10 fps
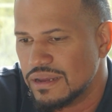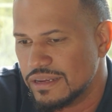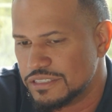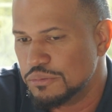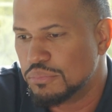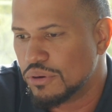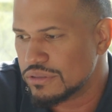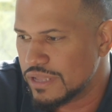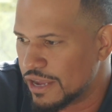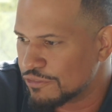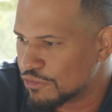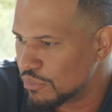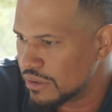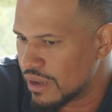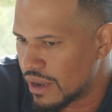And she broke down for
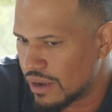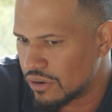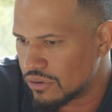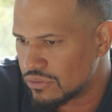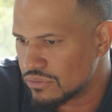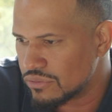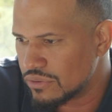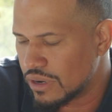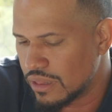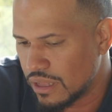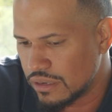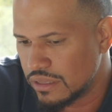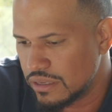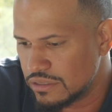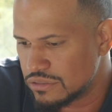me how a lot of
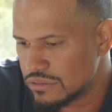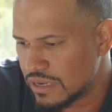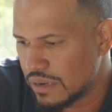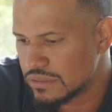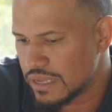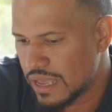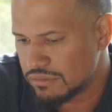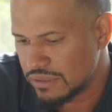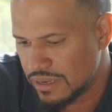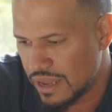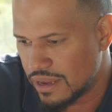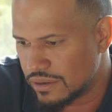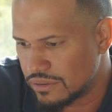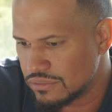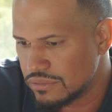the issues that I was having
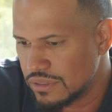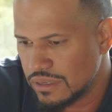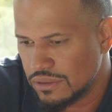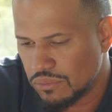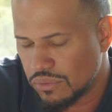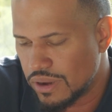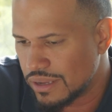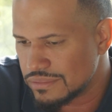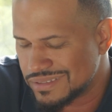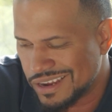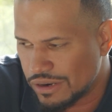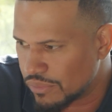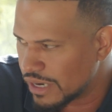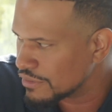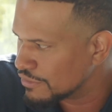now were a
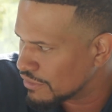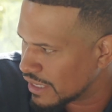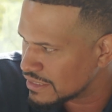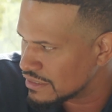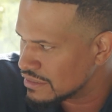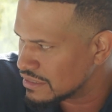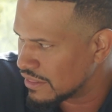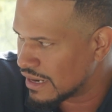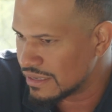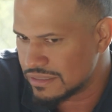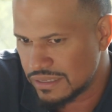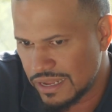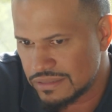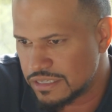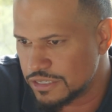direct reflection of shit that I did
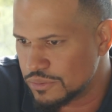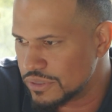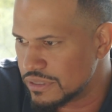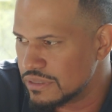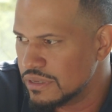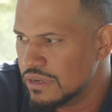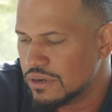not deal with,